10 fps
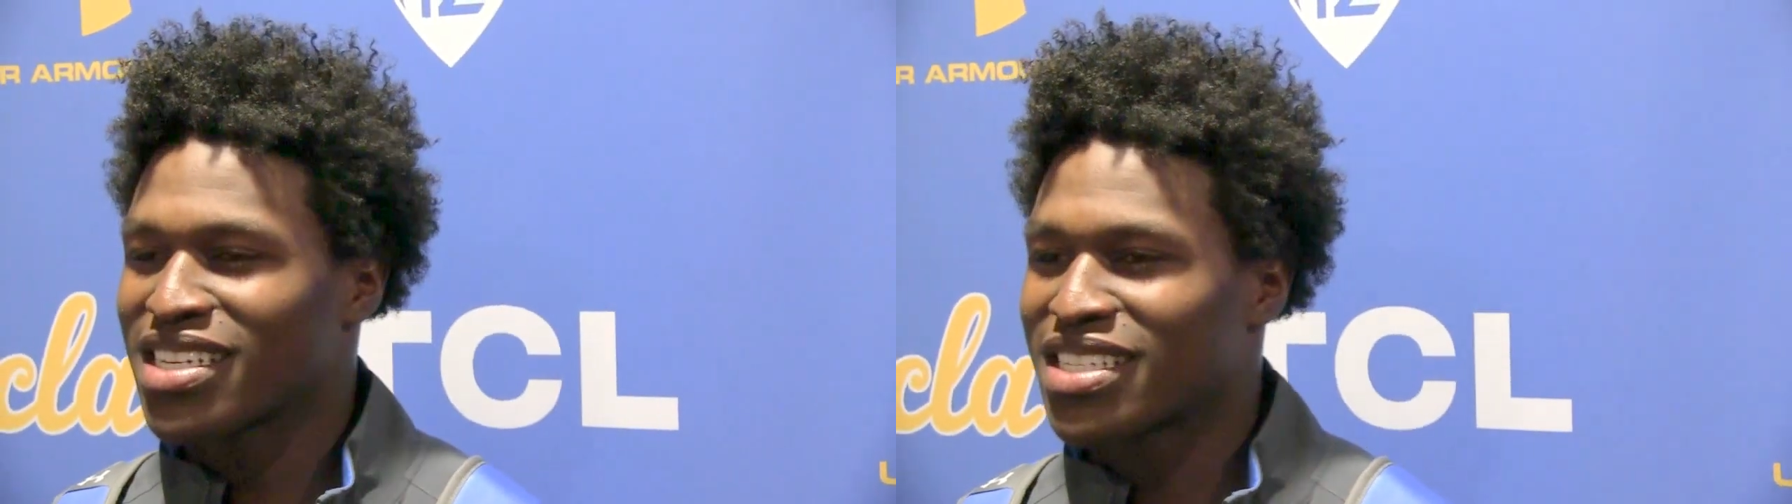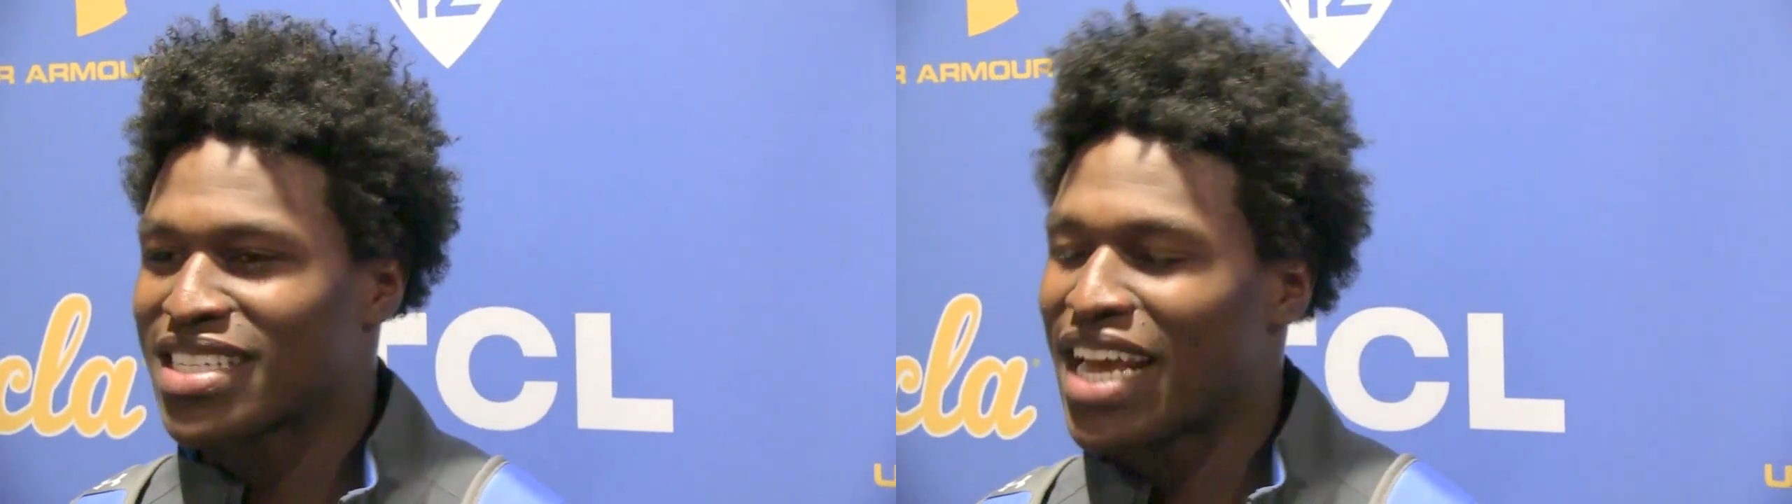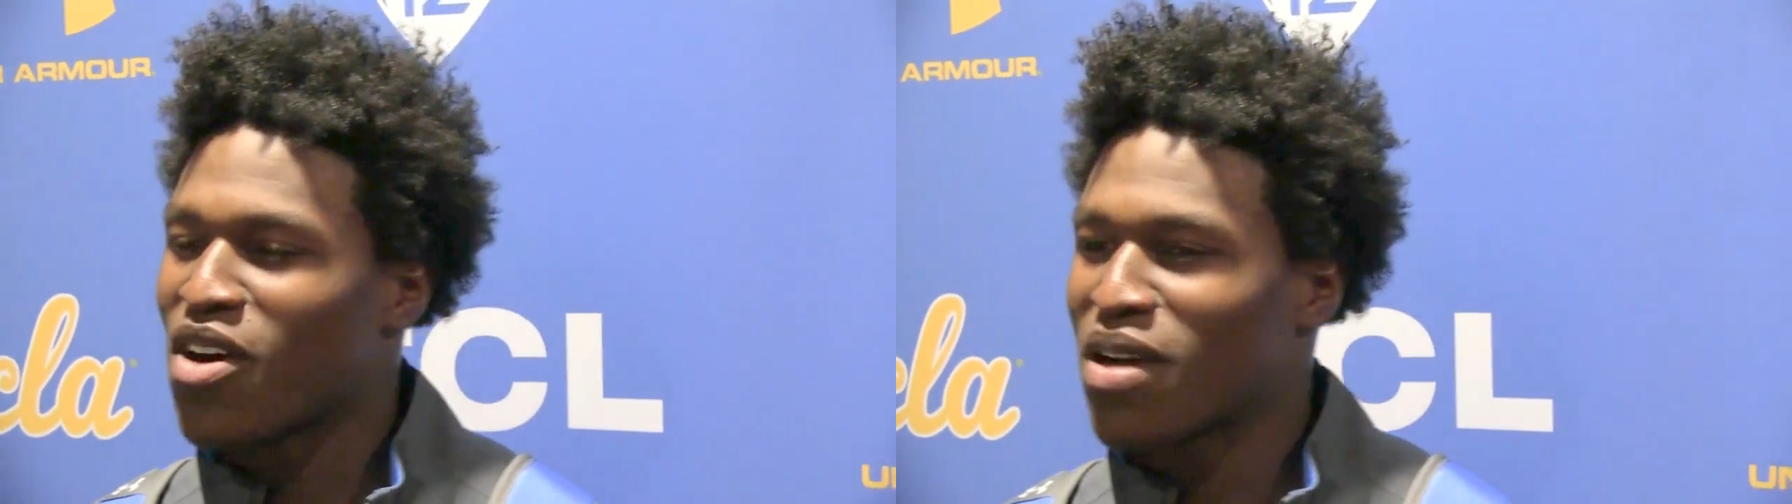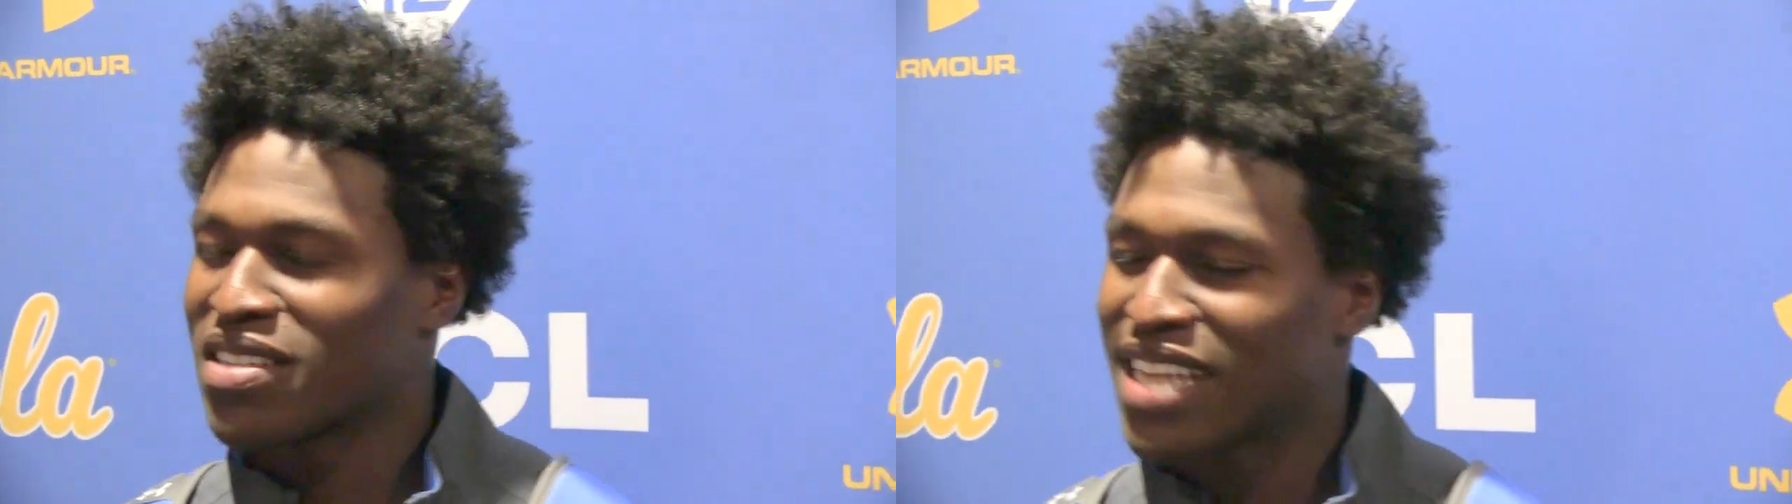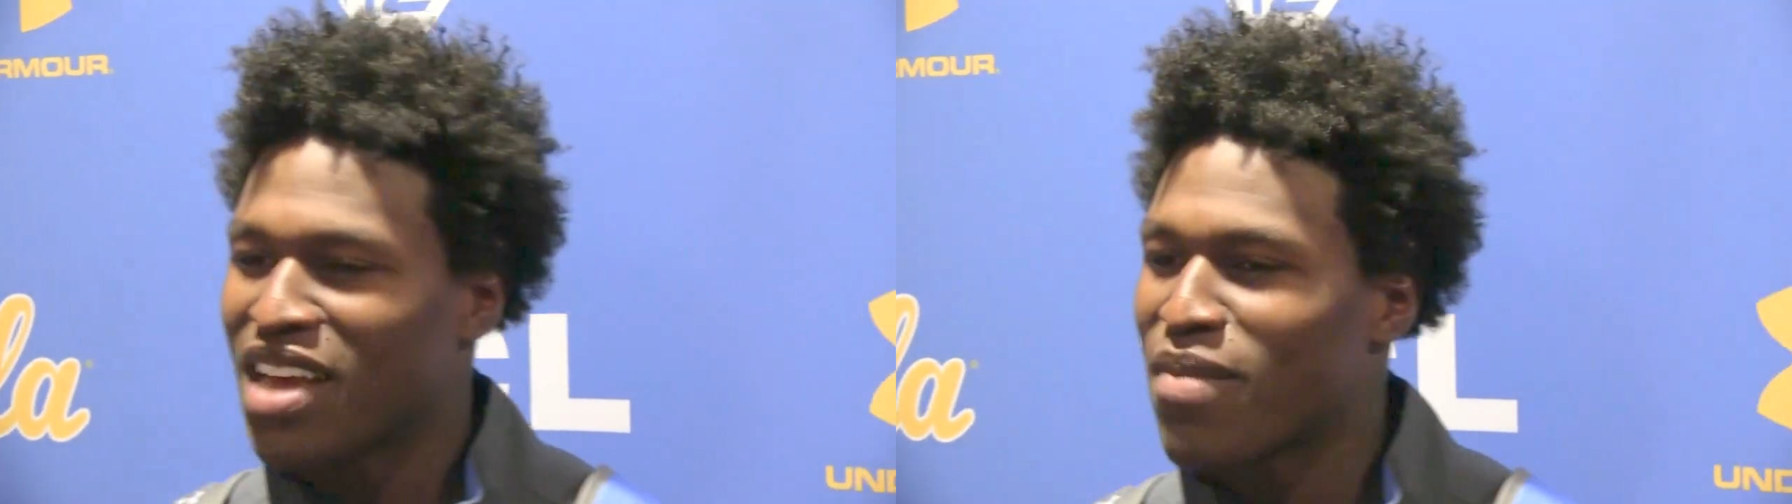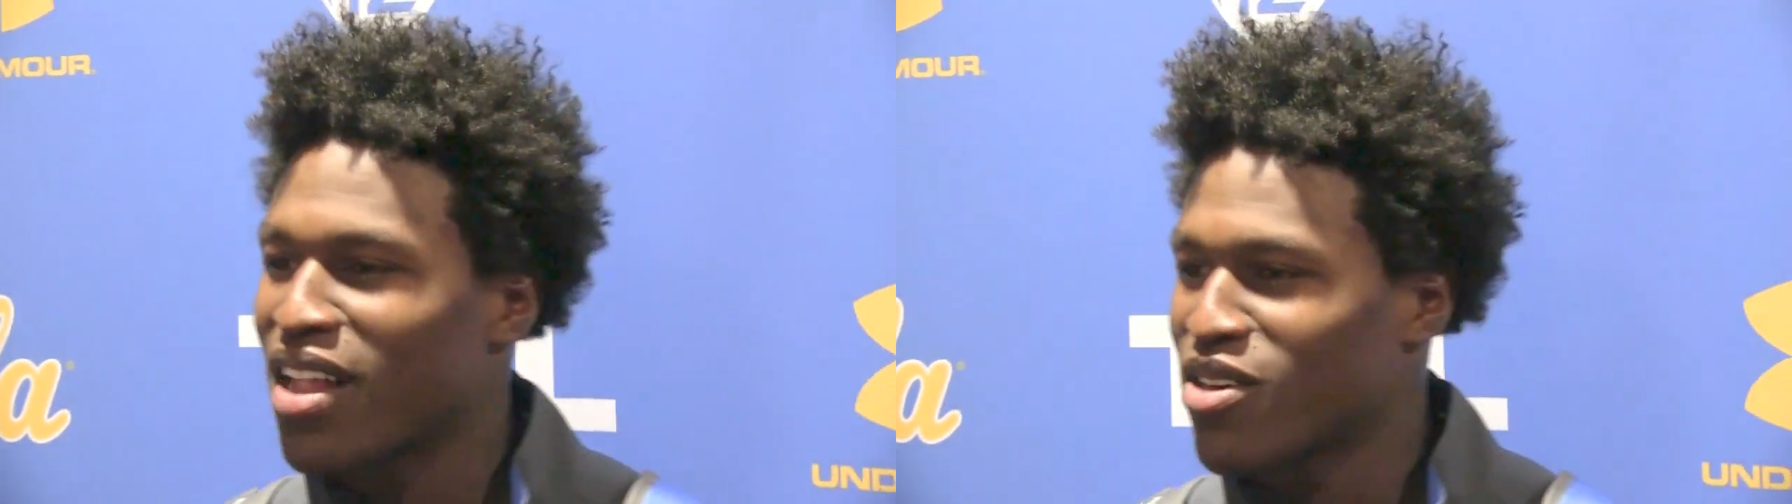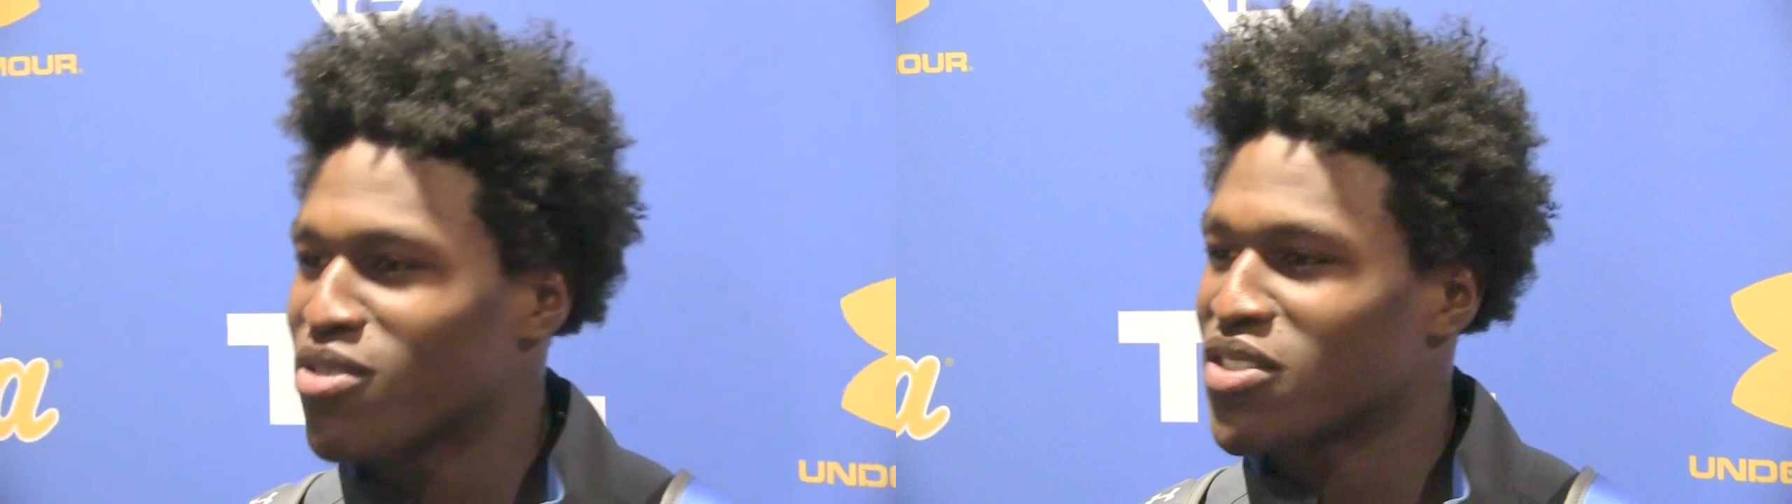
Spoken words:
just stay in my little